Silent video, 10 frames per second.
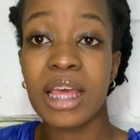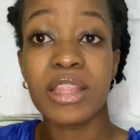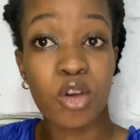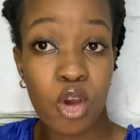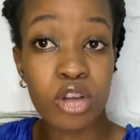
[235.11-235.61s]

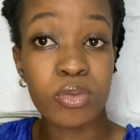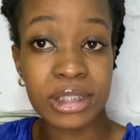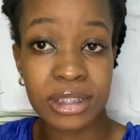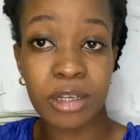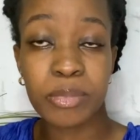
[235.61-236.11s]
court will
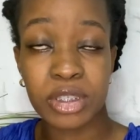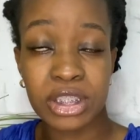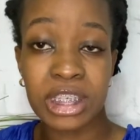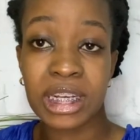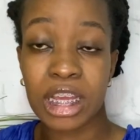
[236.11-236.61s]
still
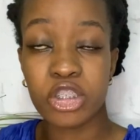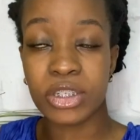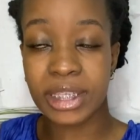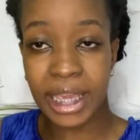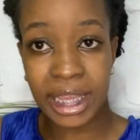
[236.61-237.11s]
proceed and
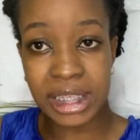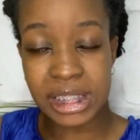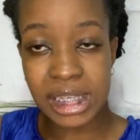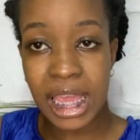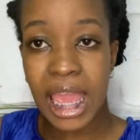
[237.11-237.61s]
adjudicate.